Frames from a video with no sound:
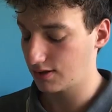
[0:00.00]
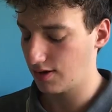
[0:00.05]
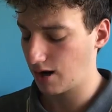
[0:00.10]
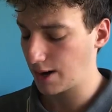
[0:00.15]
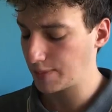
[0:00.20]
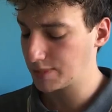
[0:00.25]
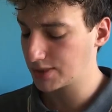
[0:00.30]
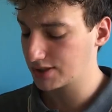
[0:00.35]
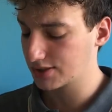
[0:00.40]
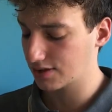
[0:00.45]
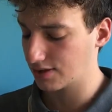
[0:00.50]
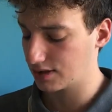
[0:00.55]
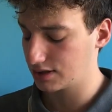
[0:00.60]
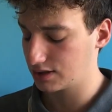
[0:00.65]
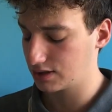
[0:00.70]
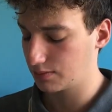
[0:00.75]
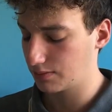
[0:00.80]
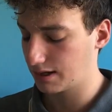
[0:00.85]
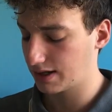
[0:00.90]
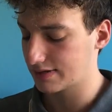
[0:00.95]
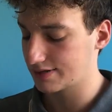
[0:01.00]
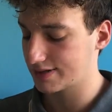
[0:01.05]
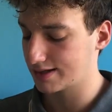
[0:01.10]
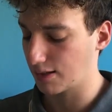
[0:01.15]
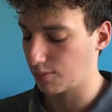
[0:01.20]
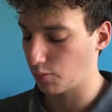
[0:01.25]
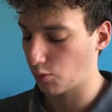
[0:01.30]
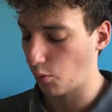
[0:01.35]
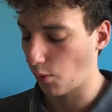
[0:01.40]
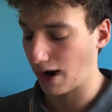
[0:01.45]
I'm just going to mix
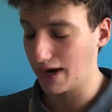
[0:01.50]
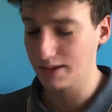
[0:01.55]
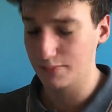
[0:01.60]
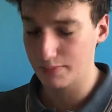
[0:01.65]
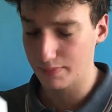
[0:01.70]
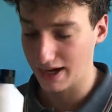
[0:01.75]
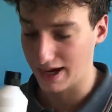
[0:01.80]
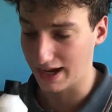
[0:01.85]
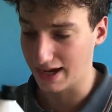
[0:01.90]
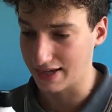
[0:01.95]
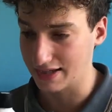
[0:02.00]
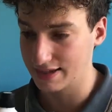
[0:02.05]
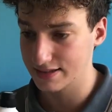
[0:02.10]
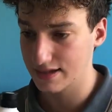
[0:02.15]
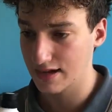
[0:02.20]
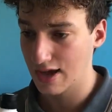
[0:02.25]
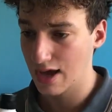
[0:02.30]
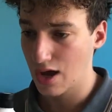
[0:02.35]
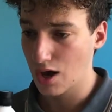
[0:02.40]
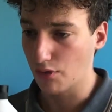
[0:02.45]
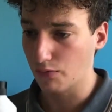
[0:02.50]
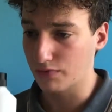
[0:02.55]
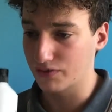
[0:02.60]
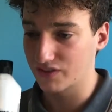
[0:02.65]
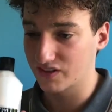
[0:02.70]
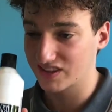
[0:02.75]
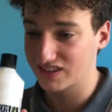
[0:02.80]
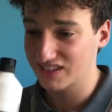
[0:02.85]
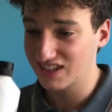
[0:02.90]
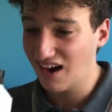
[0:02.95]
some white paint with
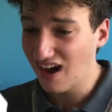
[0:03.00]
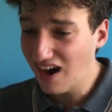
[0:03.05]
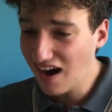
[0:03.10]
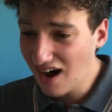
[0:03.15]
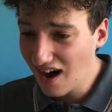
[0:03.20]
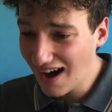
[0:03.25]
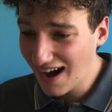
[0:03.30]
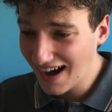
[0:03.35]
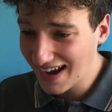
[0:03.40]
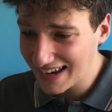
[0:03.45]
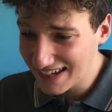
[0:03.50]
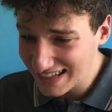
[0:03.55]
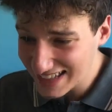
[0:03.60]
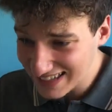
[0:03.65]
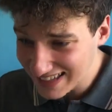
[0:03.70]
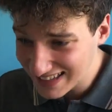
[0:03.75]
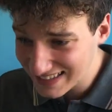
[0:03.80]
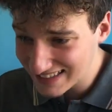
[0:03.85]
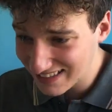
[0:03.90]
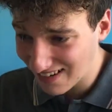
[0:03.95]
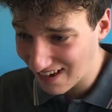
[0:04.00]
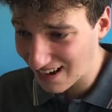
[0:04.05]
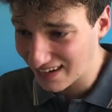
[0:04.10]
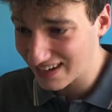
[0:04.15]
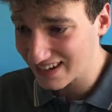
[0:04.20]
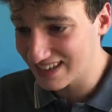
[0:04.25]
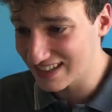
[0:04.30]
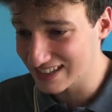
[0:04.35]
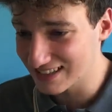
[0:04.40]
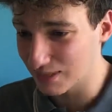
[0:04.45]
a tiny
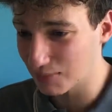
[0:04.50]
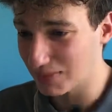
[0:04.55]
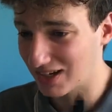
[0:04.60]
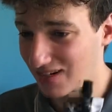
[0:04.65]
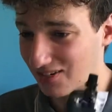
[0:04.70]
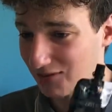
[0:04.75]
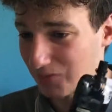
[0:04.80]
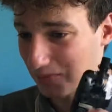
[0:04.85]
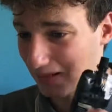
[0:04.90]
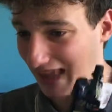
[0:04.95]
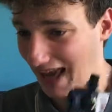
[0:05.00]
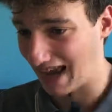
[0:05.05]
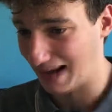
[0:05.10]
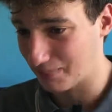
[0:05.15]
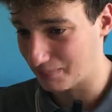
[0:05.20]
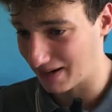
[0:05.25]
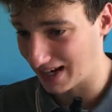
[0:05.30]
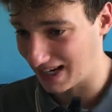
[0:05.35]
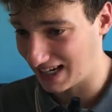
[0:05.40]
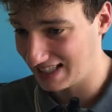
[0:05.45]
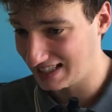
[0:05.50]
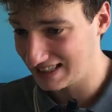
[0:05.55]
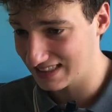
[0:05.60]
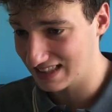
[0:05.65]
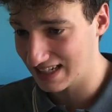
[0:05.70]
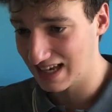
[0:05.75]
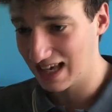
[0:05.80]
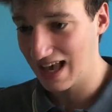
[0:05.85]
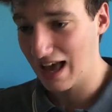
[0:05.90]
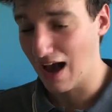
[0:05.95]
little bit of black paint.
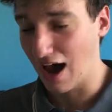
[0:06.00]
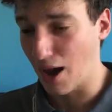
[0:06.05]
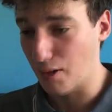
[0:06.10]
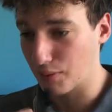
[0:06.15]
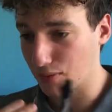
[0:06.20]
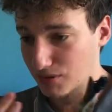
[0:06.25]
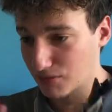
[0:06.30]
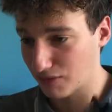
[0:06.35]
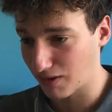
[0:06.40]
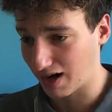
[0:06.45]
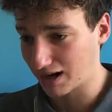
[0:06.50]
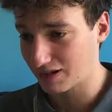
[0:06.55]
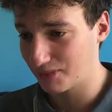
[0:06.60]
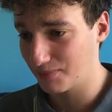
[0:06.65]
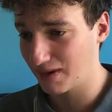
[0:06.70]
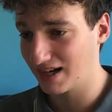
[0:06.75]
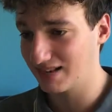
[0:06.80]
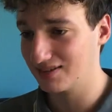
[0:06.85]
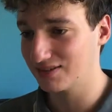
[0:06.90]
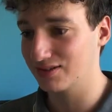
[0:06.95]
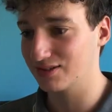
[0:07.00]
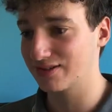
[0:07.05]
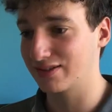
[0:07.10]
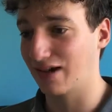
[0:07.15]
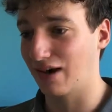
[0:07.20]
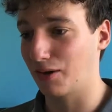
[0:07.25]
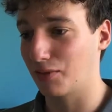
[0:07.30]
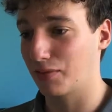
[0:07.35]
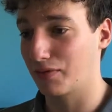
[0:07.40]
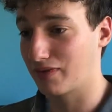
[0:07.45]
I would recommend to
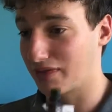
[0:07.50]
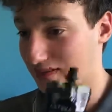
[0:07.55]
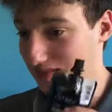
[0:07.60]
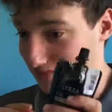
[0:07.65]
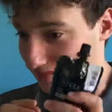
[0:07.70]
start with a